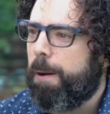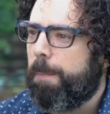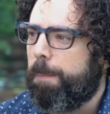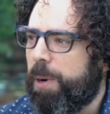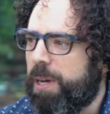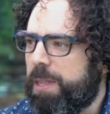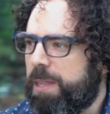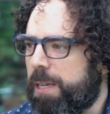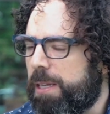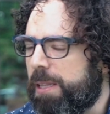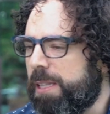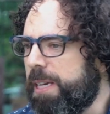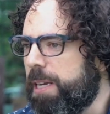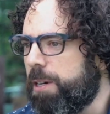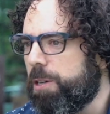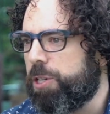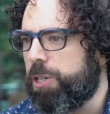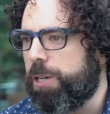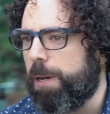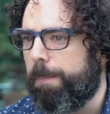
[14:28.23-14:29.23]
But the
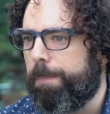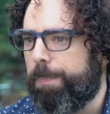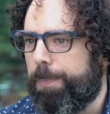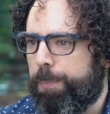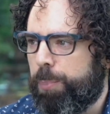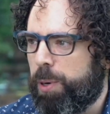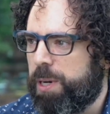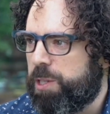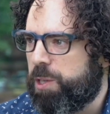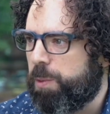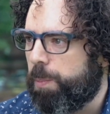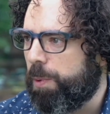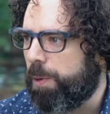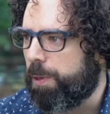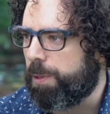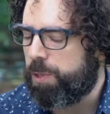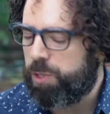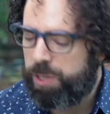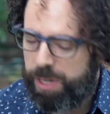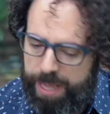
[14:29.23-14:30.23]
leadership
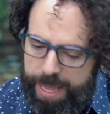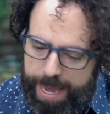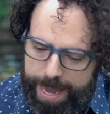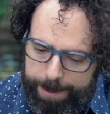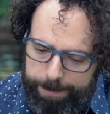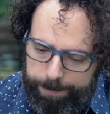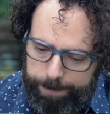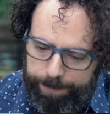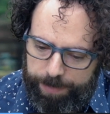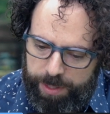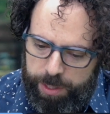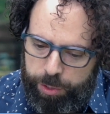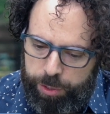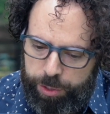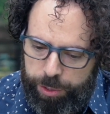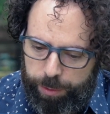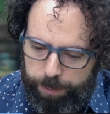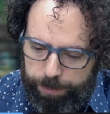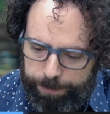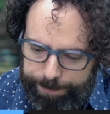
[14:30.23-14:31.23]
principle to that, there's
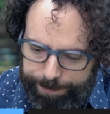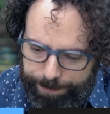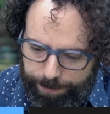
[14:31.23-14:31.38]
two.